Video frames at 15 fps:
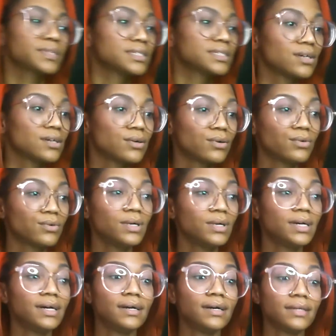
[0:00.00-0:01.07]
So
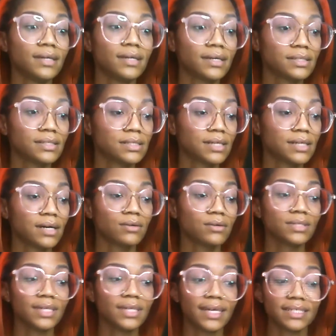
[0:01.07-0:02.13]
yes, not
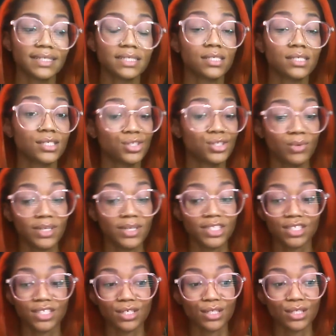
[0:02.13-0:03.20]
only has this
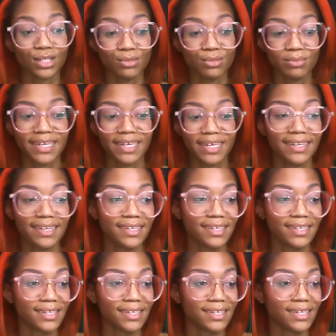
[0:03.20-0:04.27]
situation illuminated